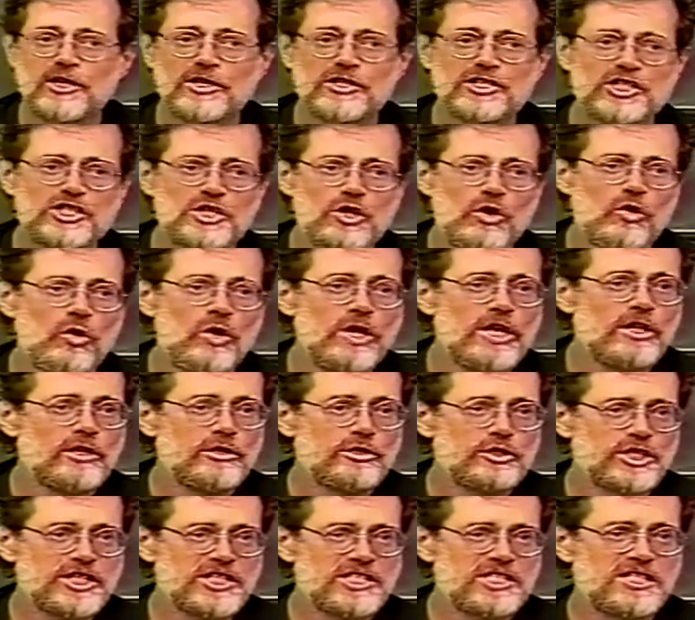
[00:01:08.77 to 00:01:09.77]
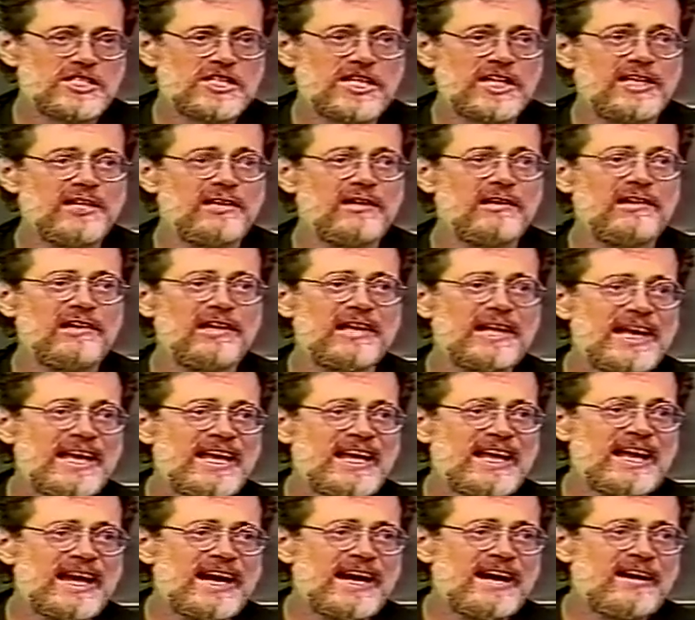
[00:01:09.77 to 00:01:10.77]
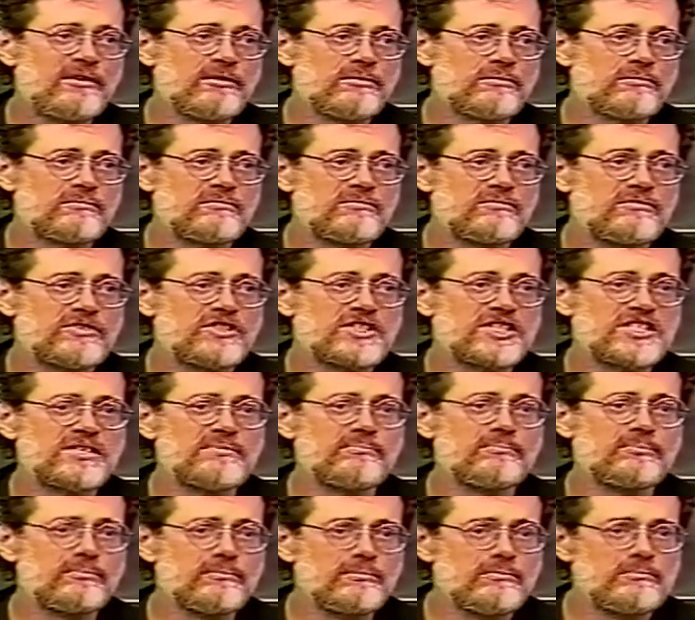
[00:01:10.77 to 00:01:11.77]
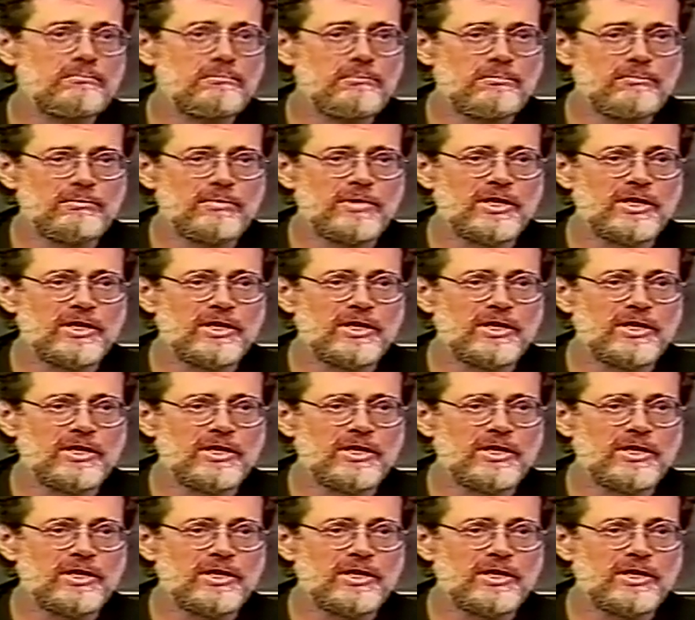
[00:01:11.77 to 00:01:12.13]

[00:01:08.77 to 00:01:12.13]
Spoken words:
So just to lay out some